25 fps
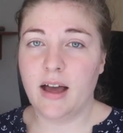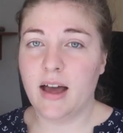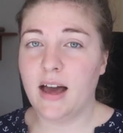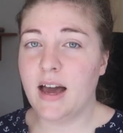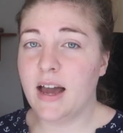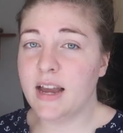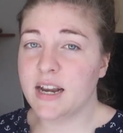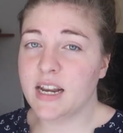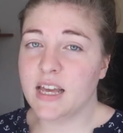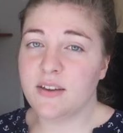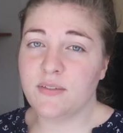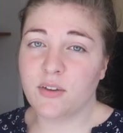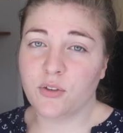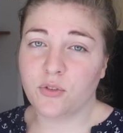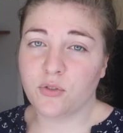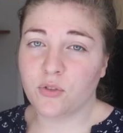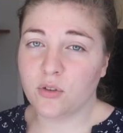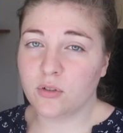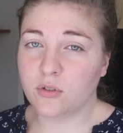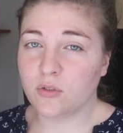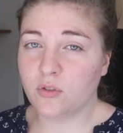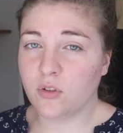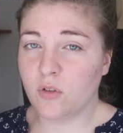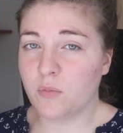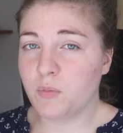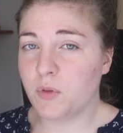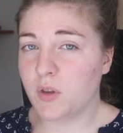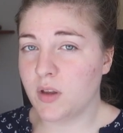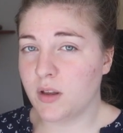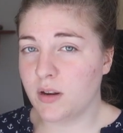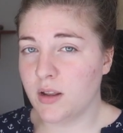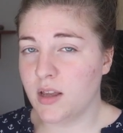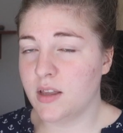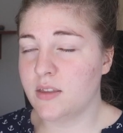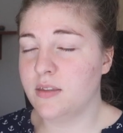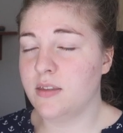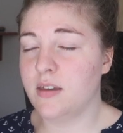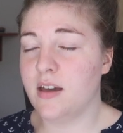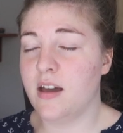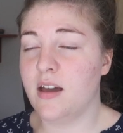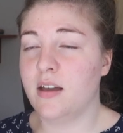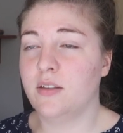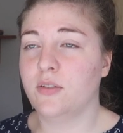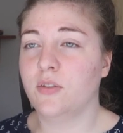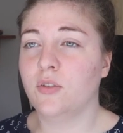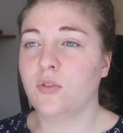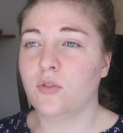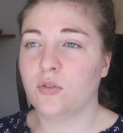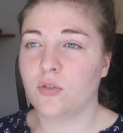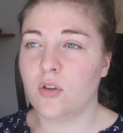I never sold something like
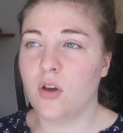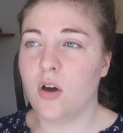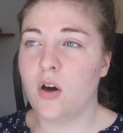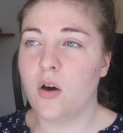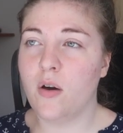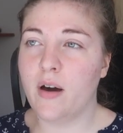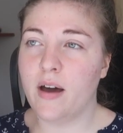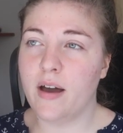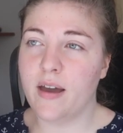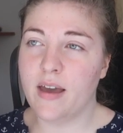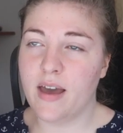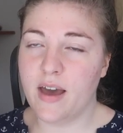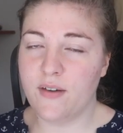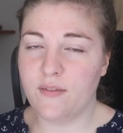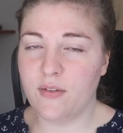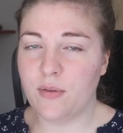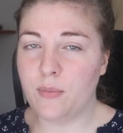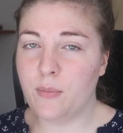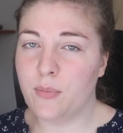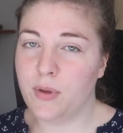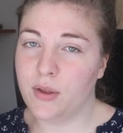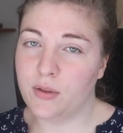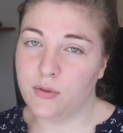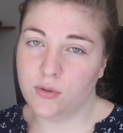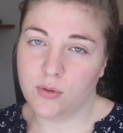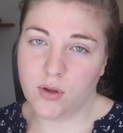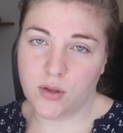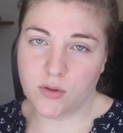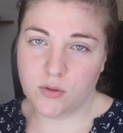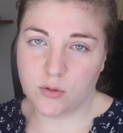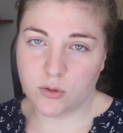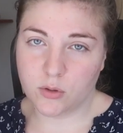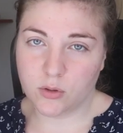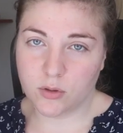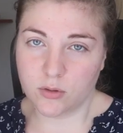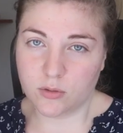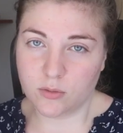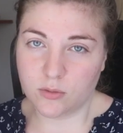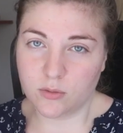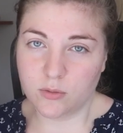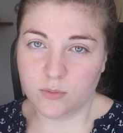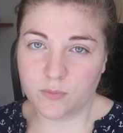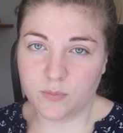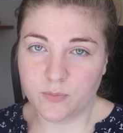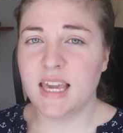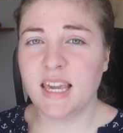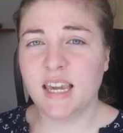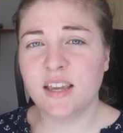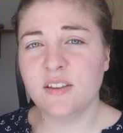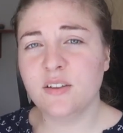that, so I haven't been to an auction.
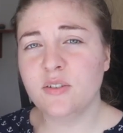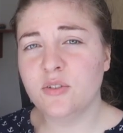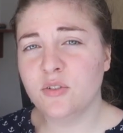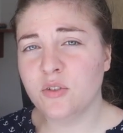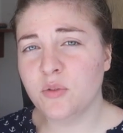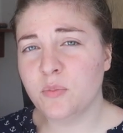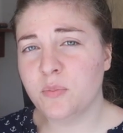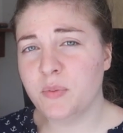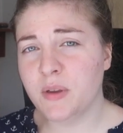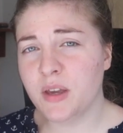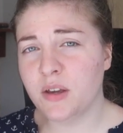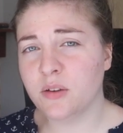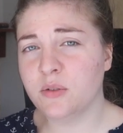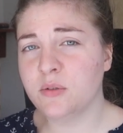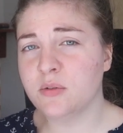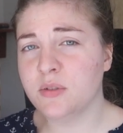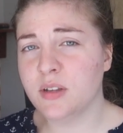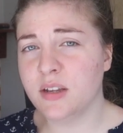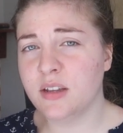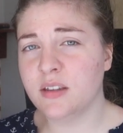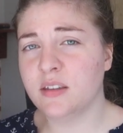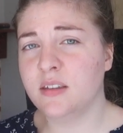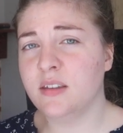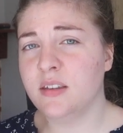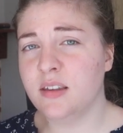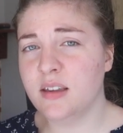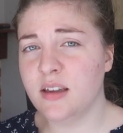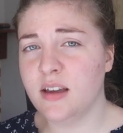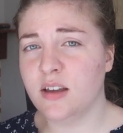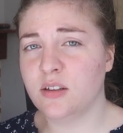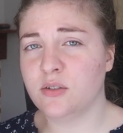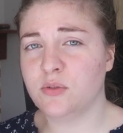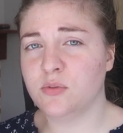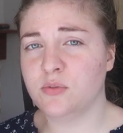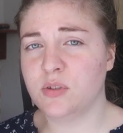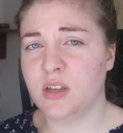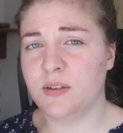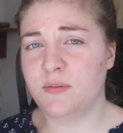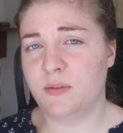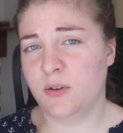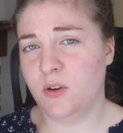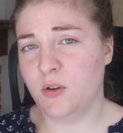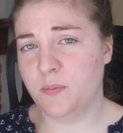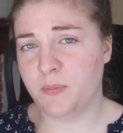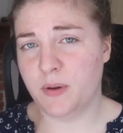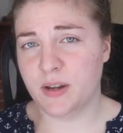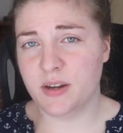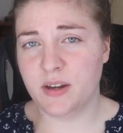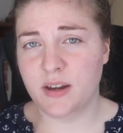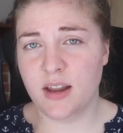It can also be a good idea to
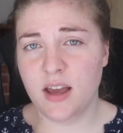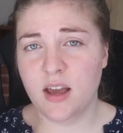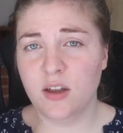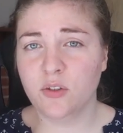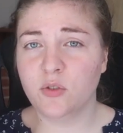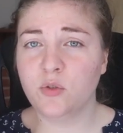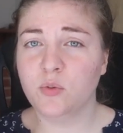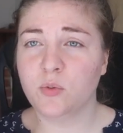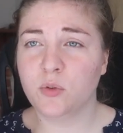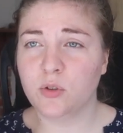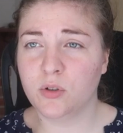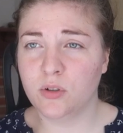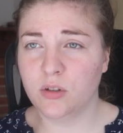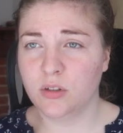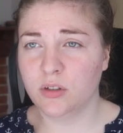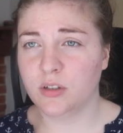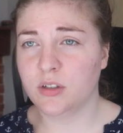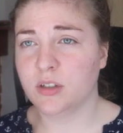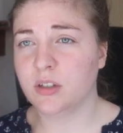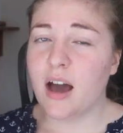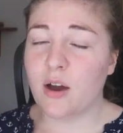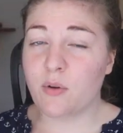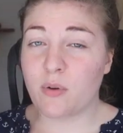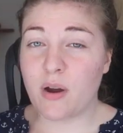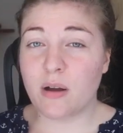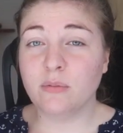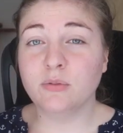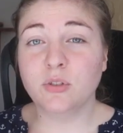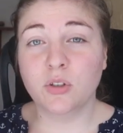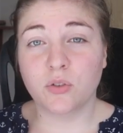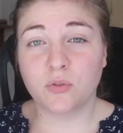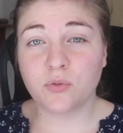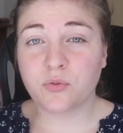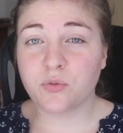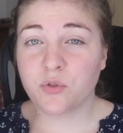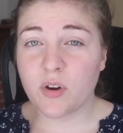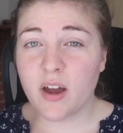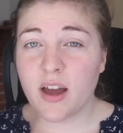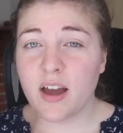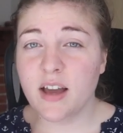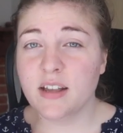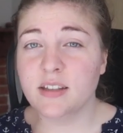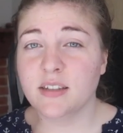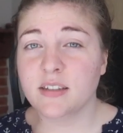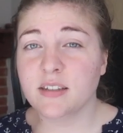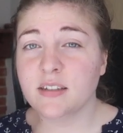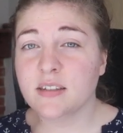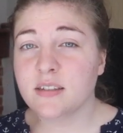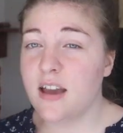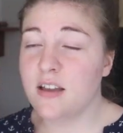develop a network around your
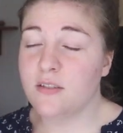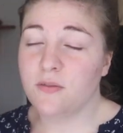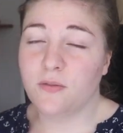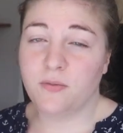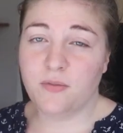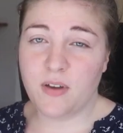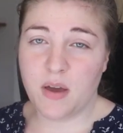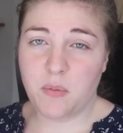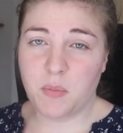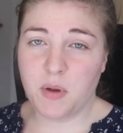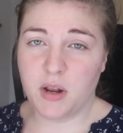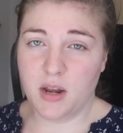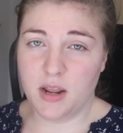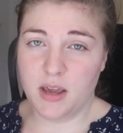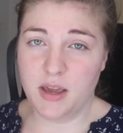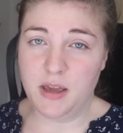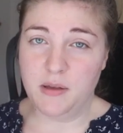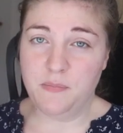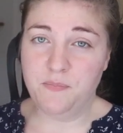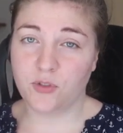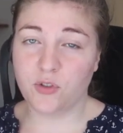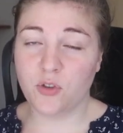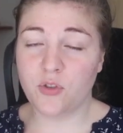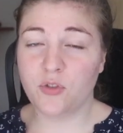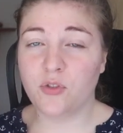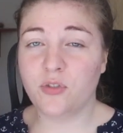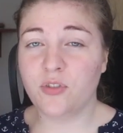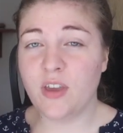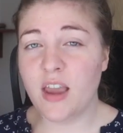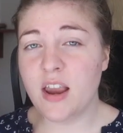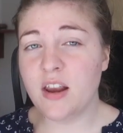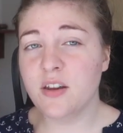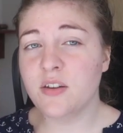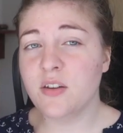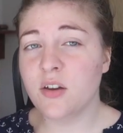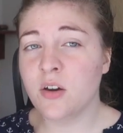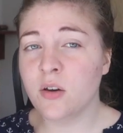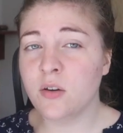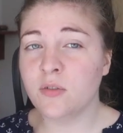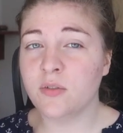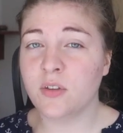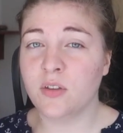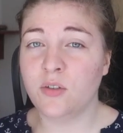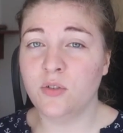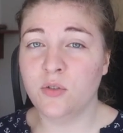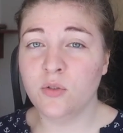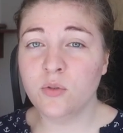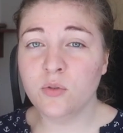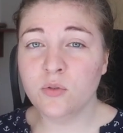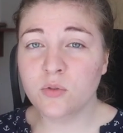friends and family, so they know that
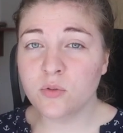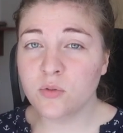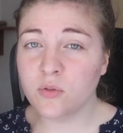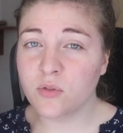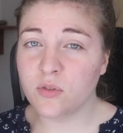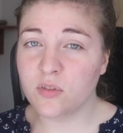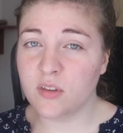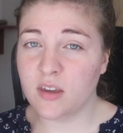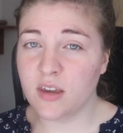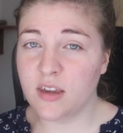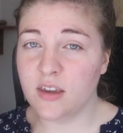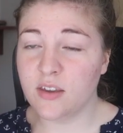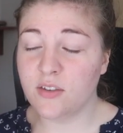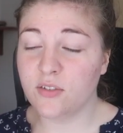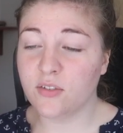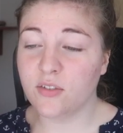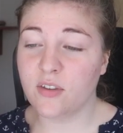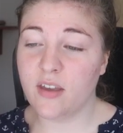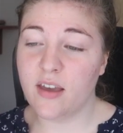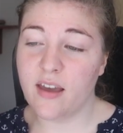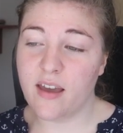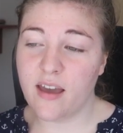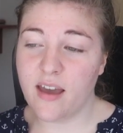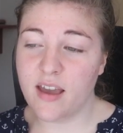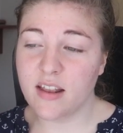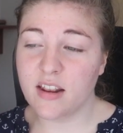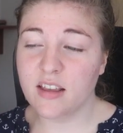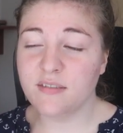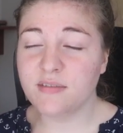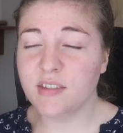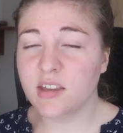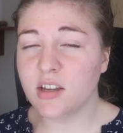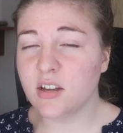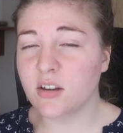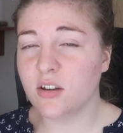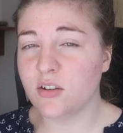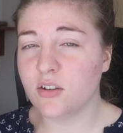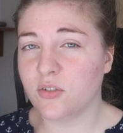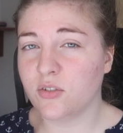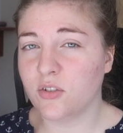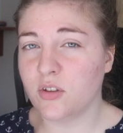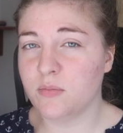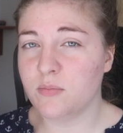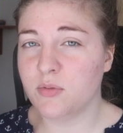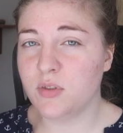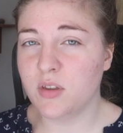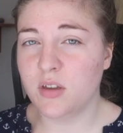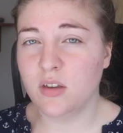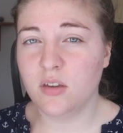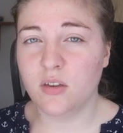you do these, and if they
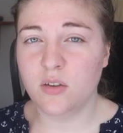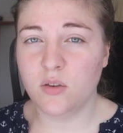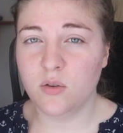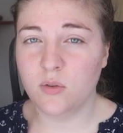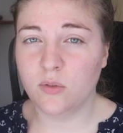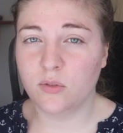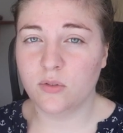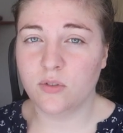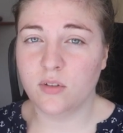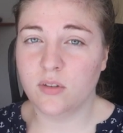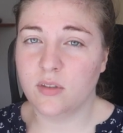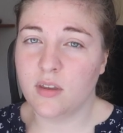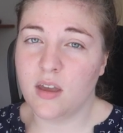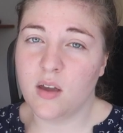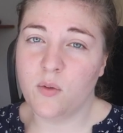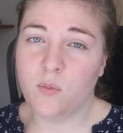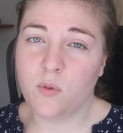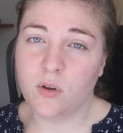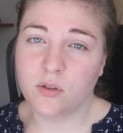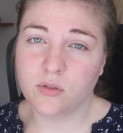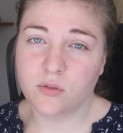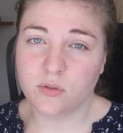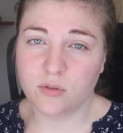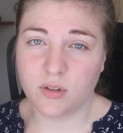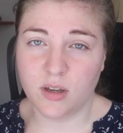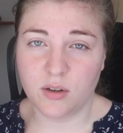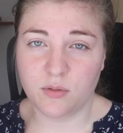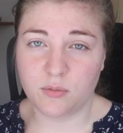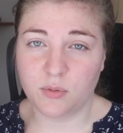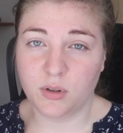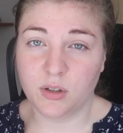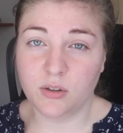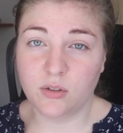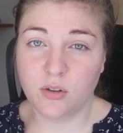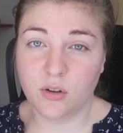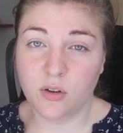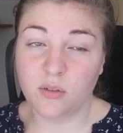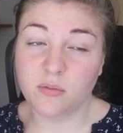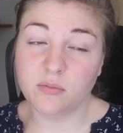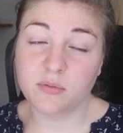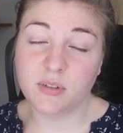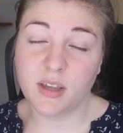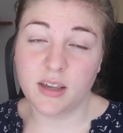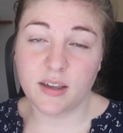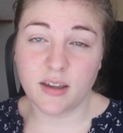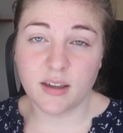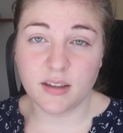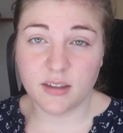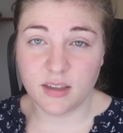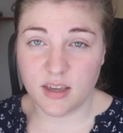something new that they want to get rid of,
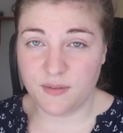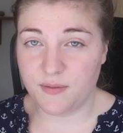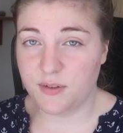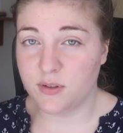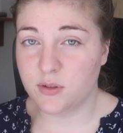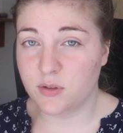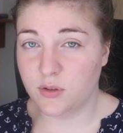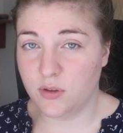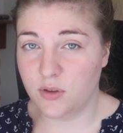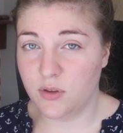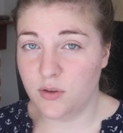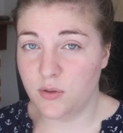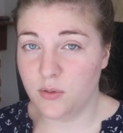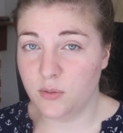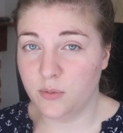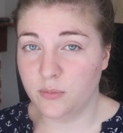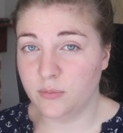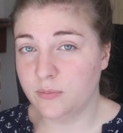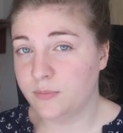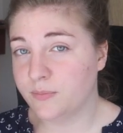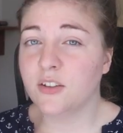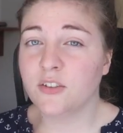they can give it to you.